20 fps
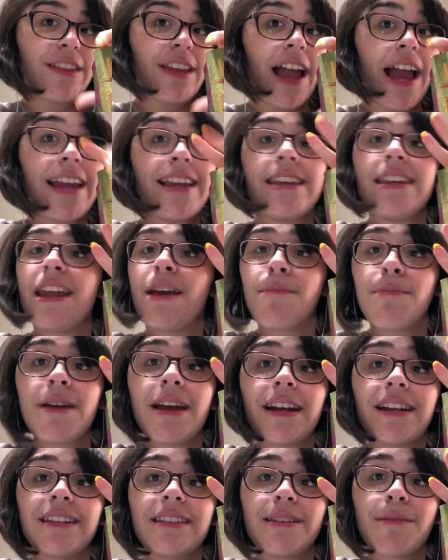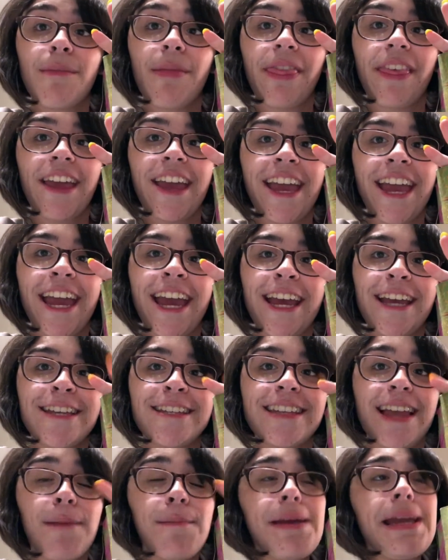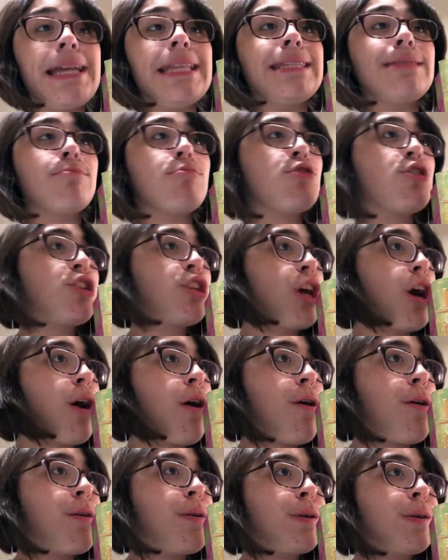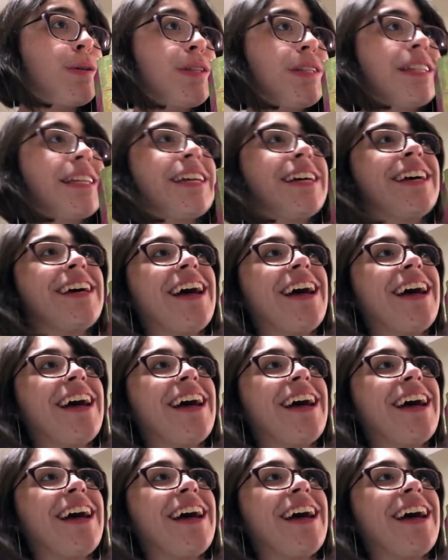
I nitpicked some things, I made some jokes,